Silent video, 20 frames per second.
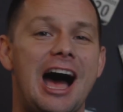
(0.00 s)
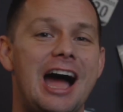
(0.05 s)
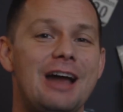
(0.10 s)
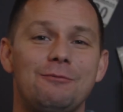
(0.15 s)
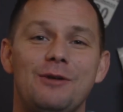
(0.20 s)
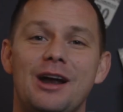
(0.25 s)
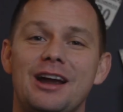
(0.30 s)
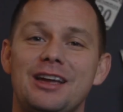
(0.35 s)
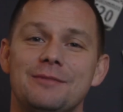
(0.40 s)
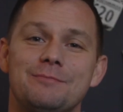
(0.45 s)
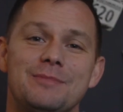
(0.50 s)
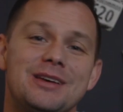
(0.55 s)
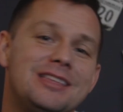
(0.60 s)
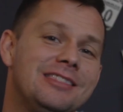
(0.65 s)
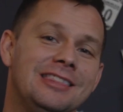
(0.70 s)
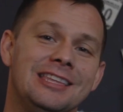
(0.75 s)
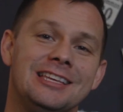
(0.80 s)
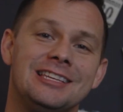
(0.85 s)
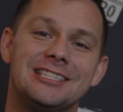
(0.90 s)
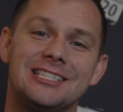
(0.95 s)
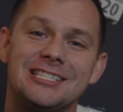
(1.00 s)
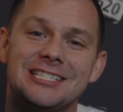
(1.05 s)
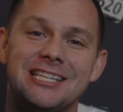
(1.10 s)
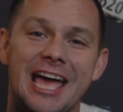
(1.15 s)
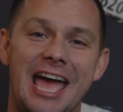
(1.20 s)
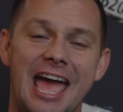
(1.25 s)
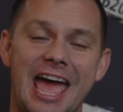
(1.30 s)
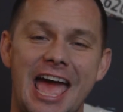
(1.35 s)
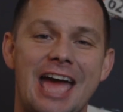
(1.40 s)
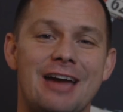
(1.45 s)
I recommend this to
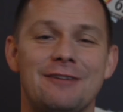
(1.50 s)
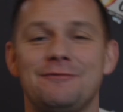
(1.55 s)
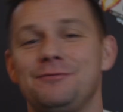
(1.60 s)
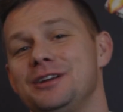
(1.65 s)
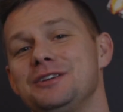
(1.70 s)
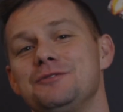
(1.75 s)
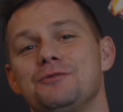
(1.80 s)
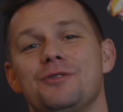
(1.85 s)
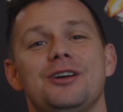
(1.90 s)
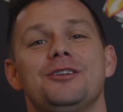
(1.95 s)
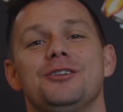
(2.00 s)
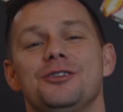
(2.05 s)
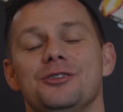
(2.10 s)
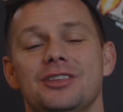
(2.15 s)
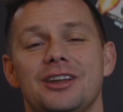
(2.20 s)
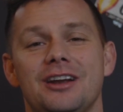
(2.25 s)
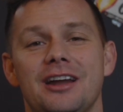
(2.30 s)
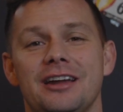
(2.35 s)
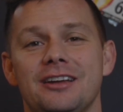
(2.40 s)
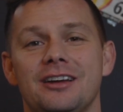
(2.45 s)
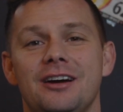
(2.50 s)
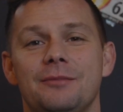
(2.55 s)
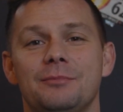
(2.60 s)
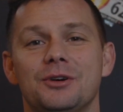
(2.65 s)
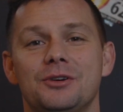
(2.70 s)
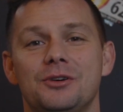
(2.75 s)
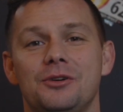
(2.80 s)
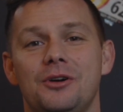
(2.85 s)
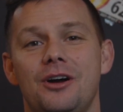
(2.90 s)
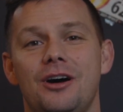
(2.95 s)
every runner that I come
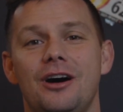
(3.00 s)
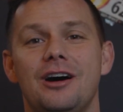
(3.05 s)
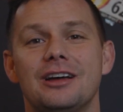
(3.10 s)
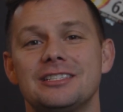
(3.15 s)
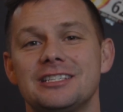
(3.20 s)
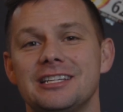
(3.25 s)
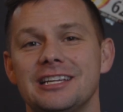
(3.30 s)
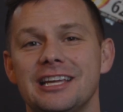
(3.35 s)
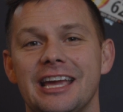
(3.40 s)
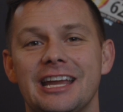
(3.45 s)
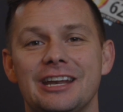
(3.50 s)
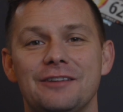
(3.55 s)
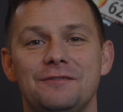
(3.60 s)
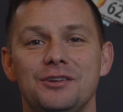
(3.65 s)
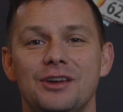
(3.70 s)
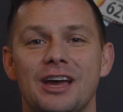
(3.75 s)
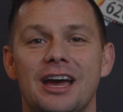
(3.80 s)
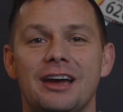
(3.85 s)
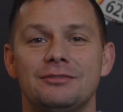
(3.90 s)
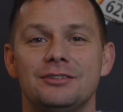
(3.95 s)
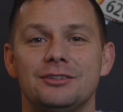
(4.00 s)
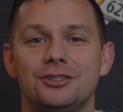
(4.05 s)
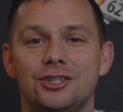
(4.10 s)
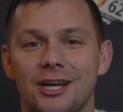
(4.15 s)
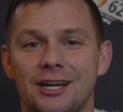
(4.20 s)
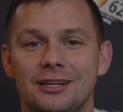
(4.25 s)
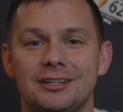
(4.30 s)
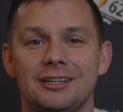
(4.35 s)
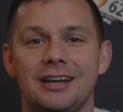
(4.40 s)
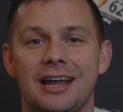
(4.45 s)
across. And if you haven't
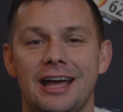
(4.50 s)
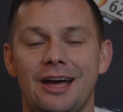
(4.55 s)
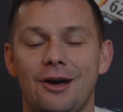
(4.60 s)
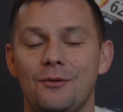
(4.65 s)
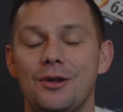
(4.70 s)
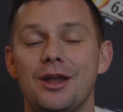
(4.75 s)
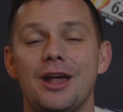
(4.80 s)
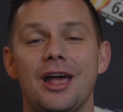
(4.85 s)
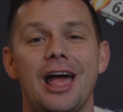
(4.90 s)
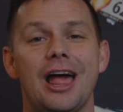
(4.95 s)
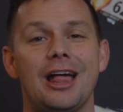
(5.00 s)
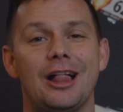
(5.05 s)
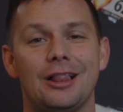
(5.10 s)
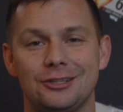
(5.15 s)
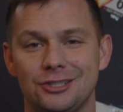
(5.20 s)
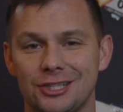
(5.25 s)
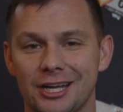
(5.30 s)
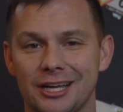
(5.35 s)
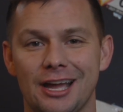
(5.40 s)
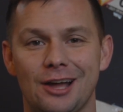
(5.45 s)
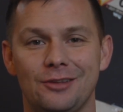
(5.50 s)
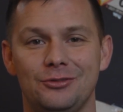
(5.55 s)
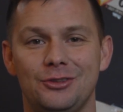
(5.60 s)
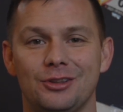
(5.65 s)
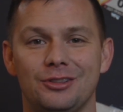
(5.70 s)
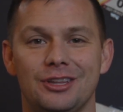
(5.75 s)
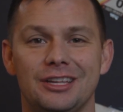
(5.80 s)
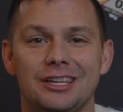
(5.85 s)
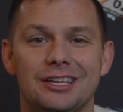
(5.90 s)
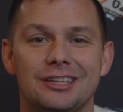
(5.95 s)
checked it out, check out the
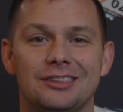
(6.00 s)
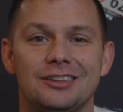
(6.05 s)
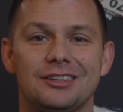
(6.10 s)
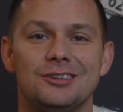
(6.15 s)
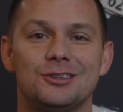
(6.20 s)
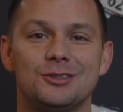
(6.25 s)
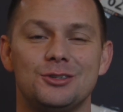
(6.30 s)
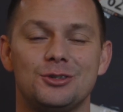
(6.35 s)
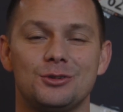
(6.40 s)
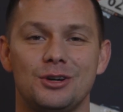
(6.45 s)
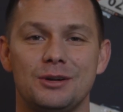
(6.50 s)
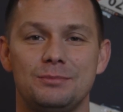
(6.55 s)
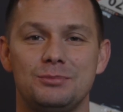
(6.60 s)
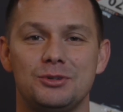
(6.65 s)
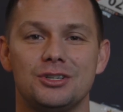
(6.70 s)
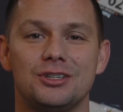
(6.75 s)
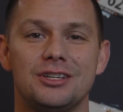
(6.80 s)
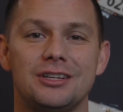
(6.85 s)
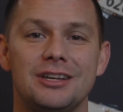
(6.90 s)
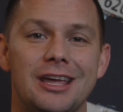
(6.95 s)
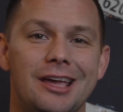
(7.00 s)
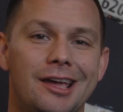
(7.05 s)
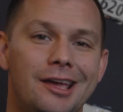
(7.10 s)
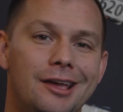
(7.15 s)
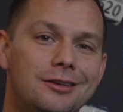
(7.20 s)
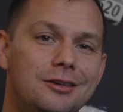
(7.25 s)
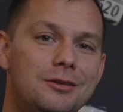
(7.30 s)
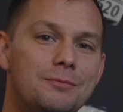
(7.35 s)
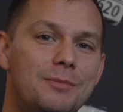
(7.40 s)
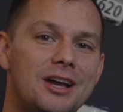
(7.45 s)
link in the description.
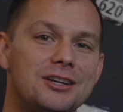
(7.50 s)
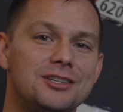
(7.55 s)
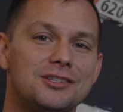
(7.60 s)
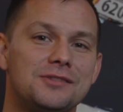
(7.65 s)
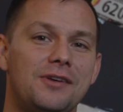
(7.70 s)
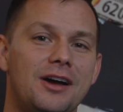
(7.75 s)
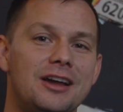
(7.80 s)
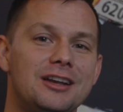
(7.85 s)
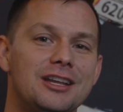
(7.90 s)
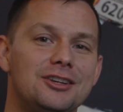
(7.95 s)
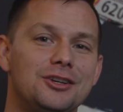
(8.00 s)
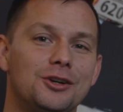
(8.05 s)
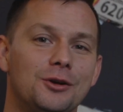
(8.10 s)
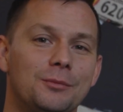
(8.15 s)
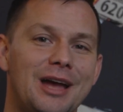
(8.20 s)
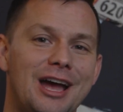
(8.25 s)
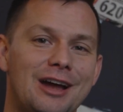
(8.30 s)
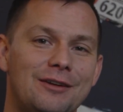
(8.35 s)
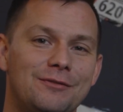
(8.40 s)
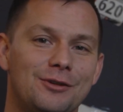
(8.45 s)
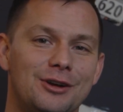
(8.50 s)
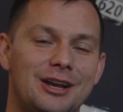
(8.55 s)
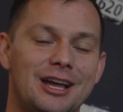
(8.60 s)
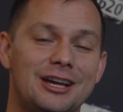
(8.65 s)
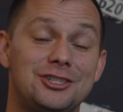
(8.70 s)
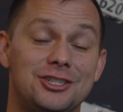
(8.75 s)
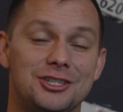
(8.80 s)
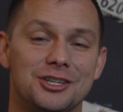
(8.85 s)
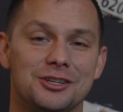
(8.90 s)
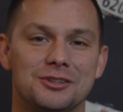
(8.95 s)
You might just find it in your bag for
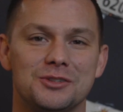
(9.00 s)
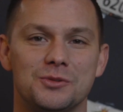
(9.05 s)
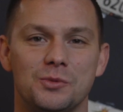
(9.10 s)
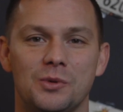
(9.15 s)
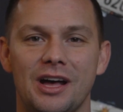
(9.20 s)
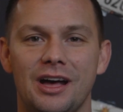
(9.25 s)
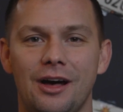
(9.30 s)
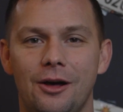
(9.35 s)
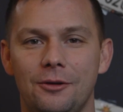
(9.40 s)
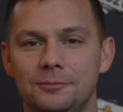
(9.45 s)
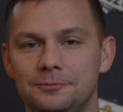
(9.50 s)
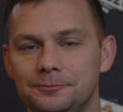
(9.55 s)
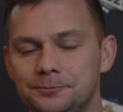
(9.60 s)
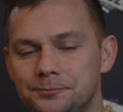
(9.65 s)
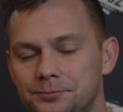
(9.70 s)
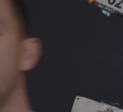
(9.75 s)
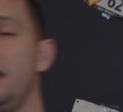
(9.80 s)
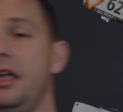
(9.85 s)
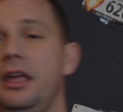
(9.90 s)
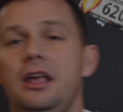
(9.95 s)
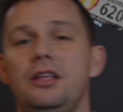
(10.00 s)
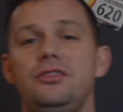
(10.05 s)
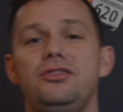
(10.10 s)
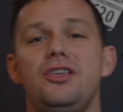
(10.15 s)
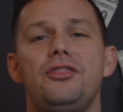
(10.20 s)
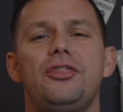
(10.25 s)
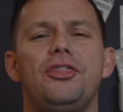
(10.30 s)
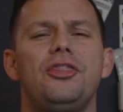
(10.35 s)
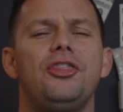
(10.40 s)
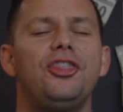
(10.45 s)
next year as well. And
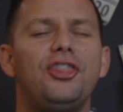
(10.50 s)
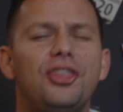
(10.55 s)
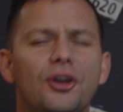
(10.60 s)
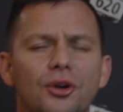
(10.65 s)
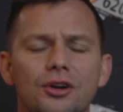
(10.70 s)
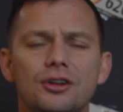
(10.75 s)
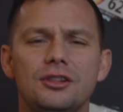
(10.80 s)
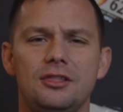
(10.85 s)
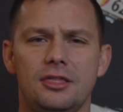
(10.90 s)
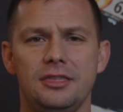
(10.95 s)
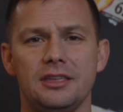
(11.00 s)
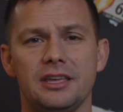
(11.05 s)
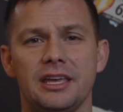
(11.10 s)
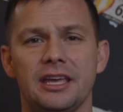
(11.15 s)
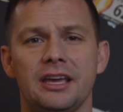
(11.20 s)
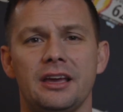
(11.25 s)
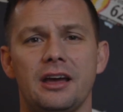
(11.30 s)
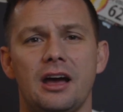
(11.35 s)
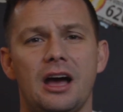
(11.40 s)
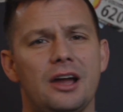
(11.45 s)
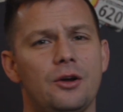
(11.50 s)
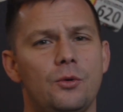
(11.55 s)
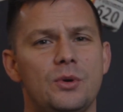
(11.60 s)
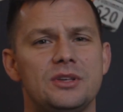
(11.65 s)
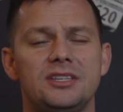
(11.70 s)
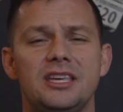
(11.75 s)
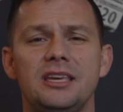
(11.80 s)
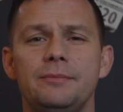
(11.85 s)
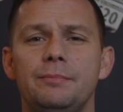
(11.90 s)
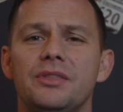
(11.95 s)
the third thing I
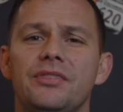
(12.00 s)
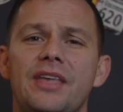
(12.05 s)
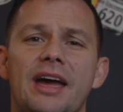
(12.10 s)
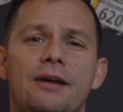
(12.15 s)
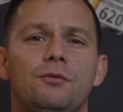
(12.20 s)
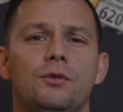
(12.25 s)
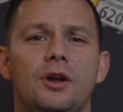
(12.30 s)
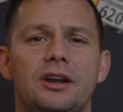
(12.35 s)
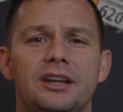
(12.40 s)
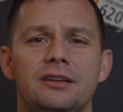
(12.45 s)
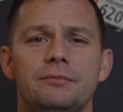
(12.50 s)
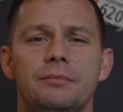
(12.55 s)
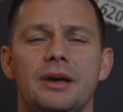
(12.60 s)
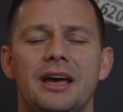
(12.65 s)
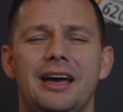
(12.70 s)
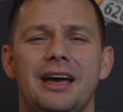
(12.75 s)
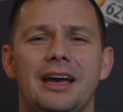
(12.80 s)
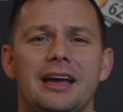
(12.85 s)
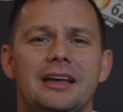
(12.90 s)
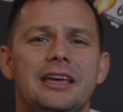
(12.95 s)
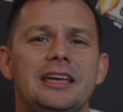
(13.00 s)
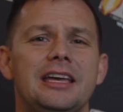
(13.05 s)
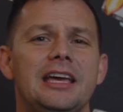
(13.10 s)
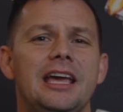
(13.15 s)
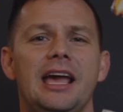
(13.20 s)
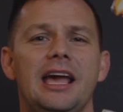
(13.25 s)
always keep in that running bag,